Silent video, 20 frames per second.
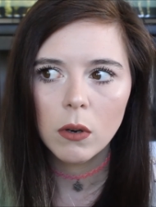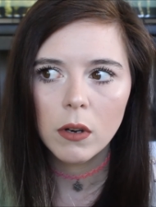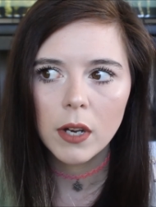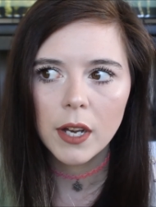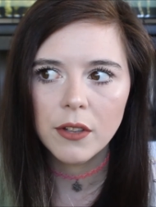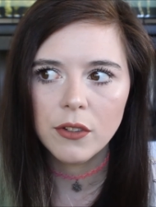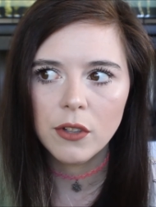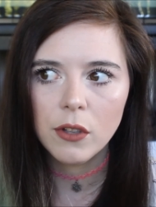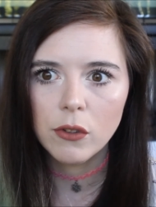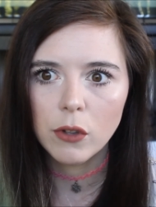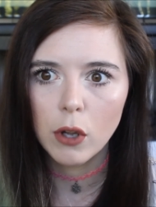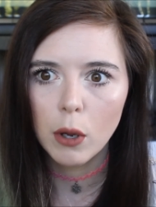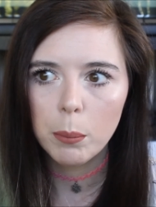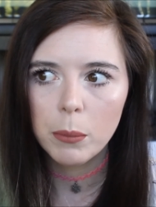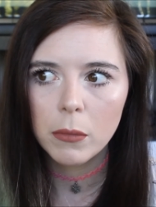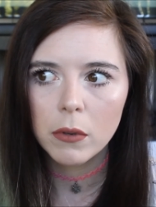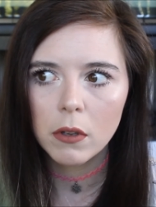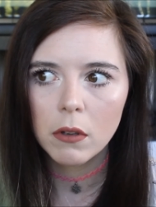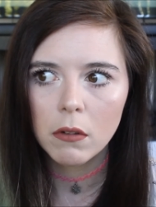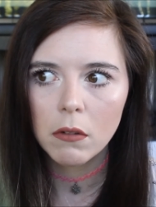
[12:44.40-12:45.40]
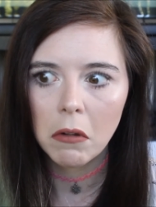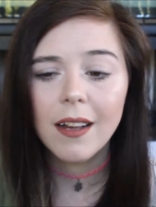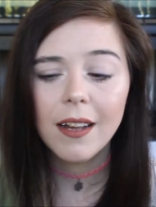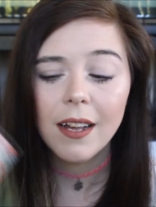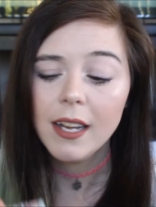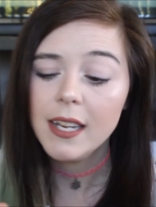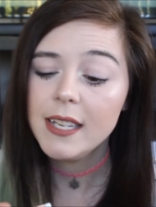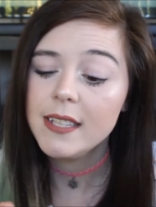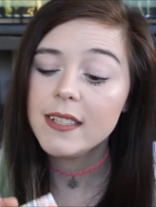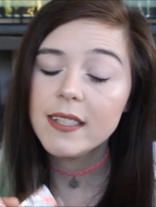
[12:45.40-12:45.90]
Has he stopped?
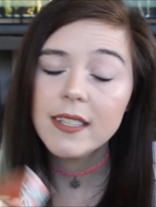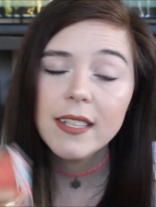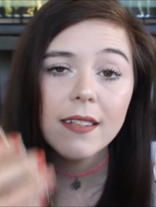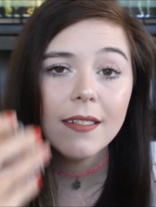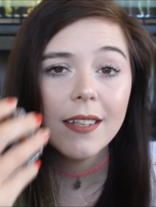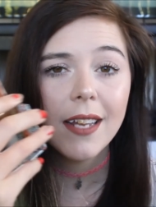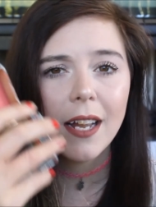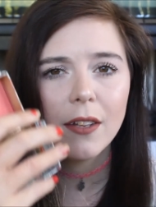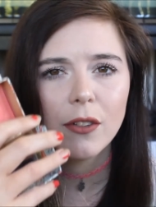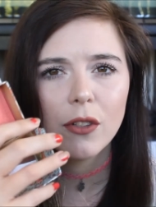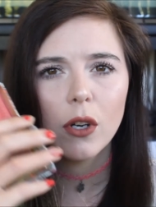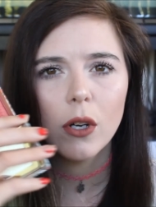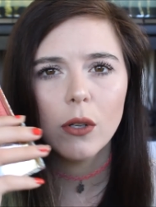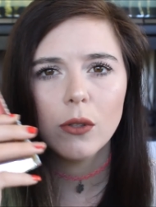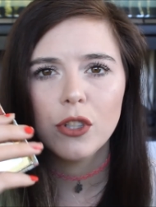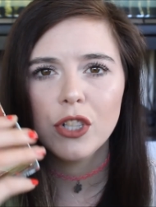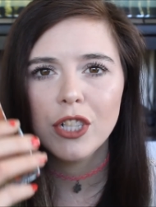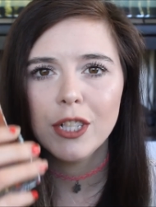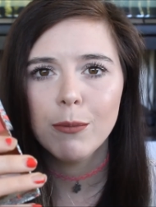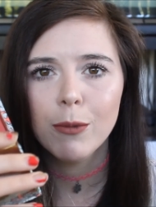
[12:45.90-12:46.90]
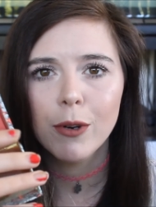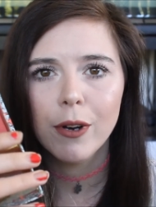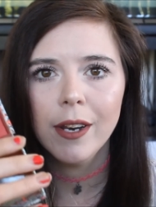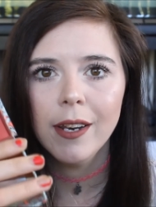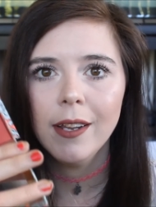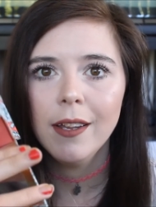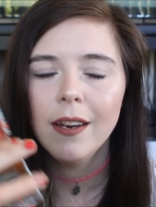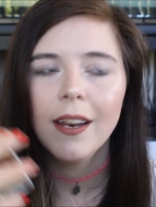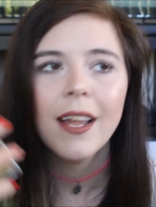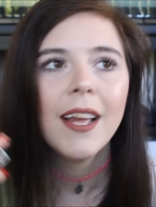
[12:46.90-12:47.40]
It says it has gold shimmer in
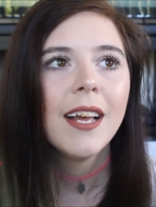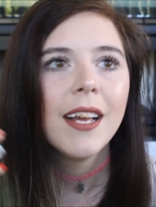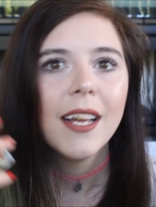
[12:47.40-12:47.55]
it.